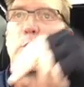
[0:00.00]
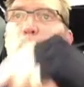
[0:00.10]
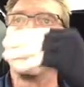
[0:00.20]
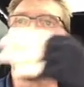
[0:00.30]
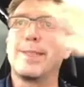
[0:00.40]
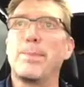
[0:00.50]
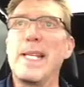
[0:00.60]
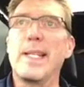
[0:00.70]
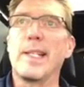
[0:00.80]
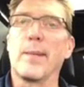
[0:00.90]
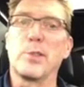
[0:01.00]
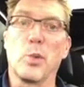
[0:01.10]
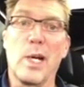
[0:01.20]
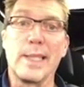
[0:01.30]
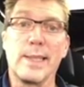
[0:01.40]
you would speed it up
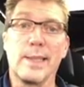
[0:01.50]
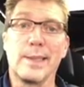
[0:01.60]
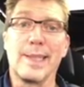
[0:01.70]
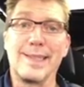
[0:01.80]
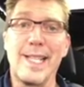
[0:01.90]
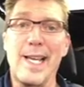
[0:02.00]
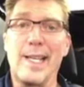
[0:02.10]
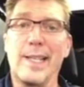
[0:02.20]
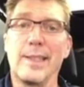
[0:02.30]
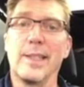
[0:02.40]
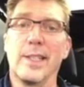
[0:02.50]
to where I did today